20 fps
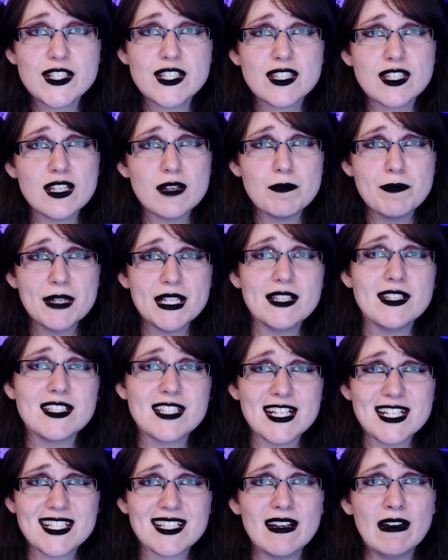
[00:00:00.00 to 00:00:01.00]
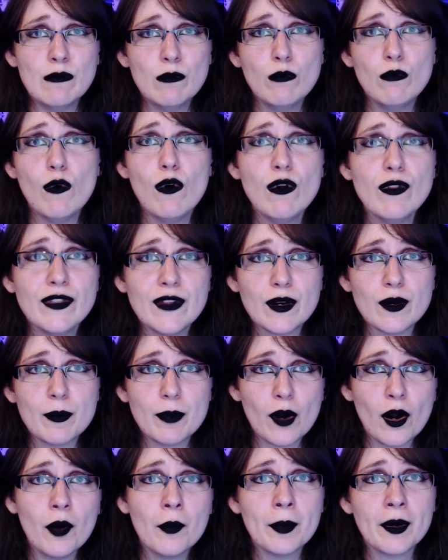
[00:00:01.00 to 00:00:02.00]
the abilities and what they're
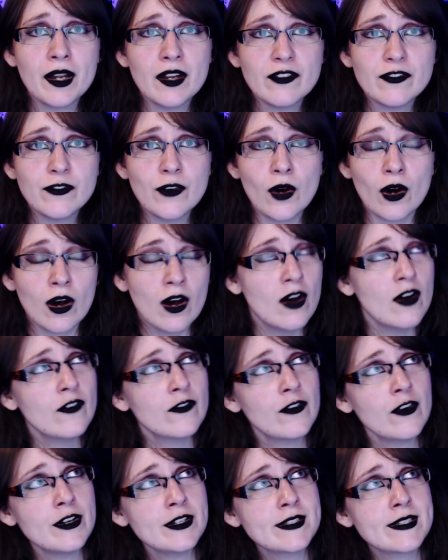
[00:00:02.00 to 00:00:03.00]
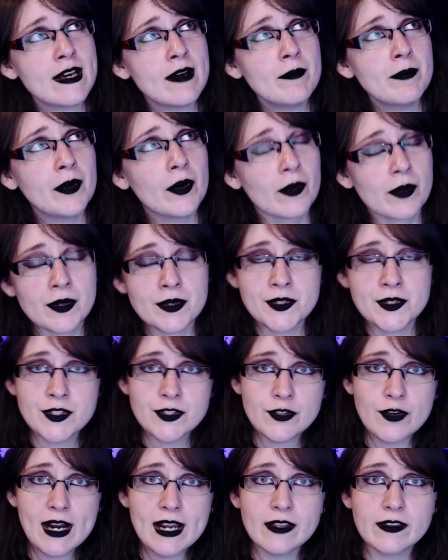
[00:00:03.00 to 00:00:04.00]
appropriate for. For example,
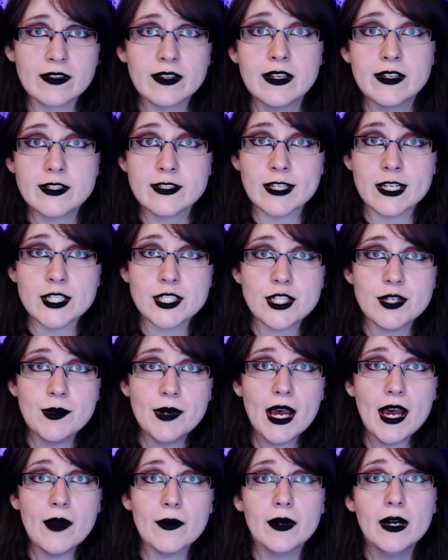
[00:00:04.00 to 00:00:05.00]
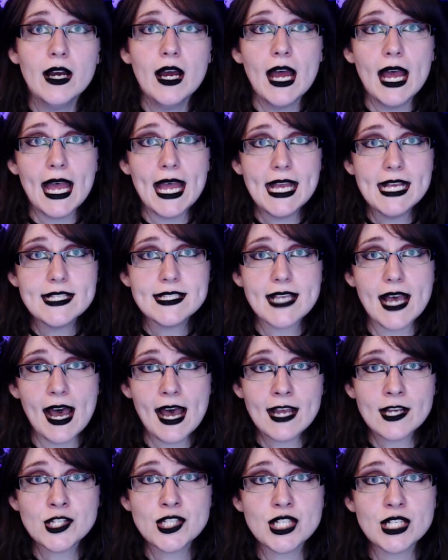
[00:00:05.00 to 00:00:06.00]
strength. Did you know? It's
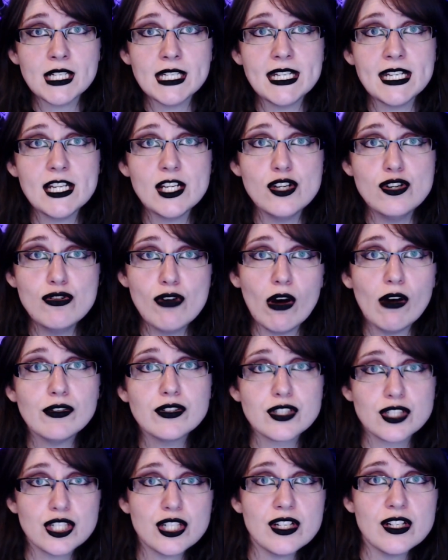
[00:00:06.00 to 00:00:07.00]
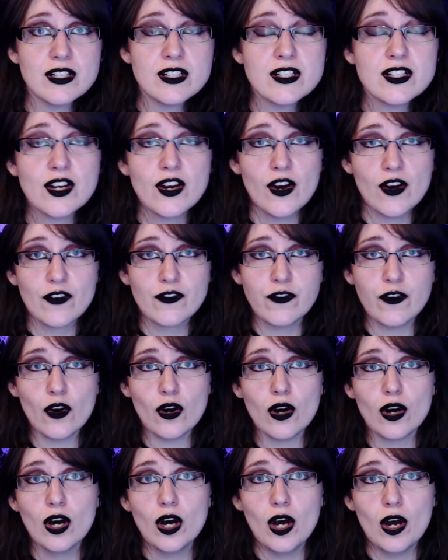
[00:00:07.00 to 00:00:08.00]
actually not just
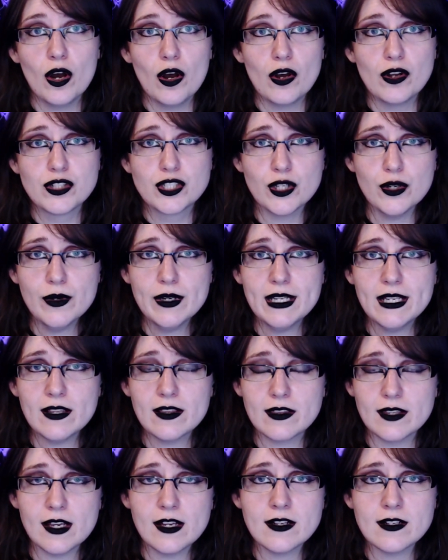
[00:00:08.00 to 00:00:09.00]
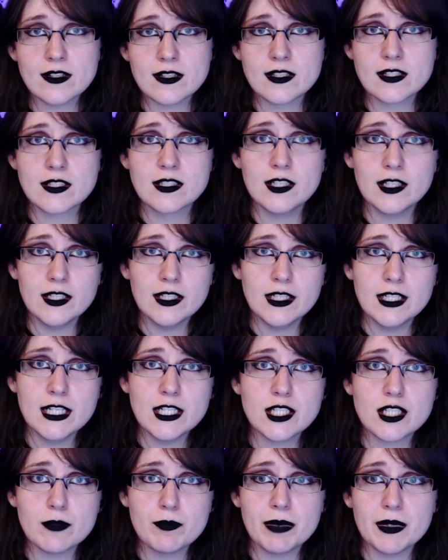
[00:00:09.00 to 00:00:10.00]
for doing things that
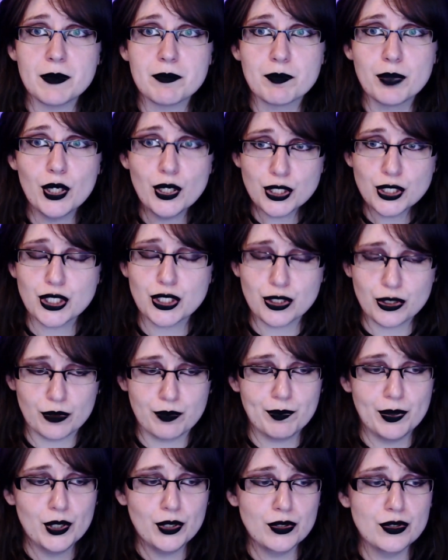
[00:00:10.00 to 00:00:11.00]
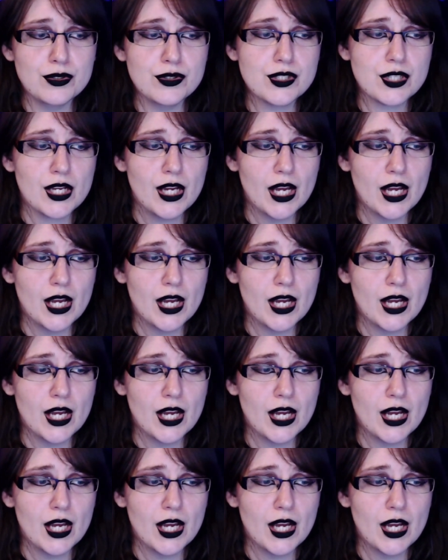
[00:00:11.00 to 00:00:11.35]
need to be pushed or pulled